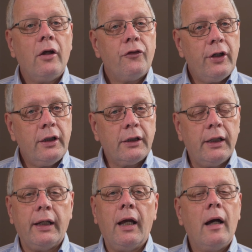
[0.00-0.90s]

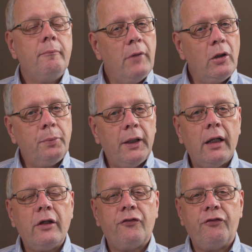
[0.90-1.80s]
Thirdly,
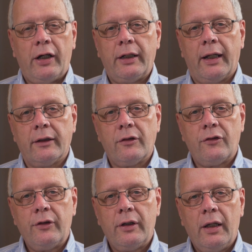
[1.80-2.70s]
mobilise
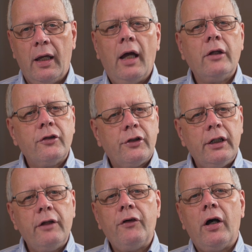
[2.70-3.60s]
finance. To
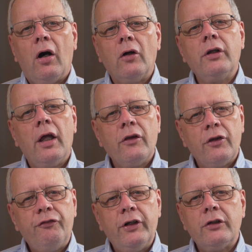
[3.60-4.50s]
deliver on
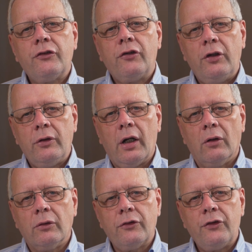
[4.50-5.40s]
the first two
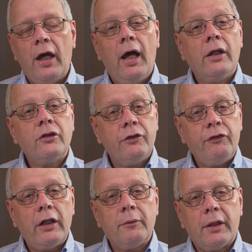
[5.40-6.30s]
goals,
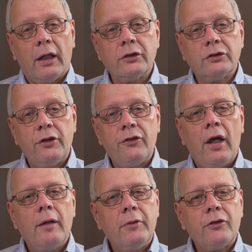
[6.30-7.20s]
developed countries
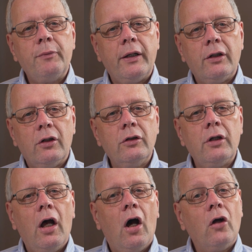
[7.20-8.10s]
must make
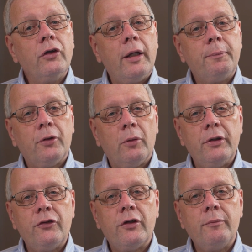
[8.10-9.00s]
good on their
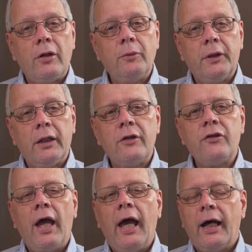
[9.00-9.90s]
promise to
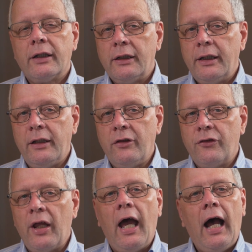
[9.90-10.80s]
mobilise at
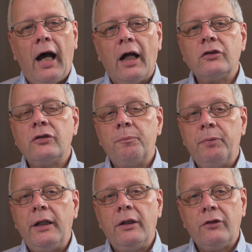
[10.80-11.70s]
least $100
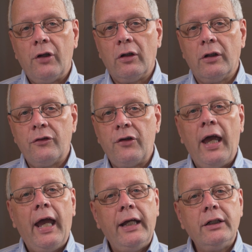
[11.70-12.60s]
billion
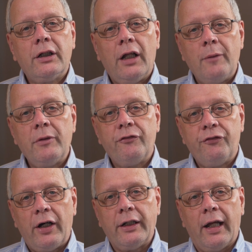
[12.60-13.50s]
in climate
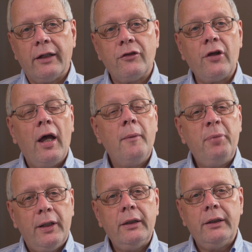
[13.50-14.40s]
finance
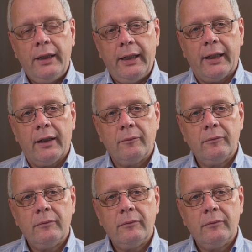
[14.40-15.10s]
per year.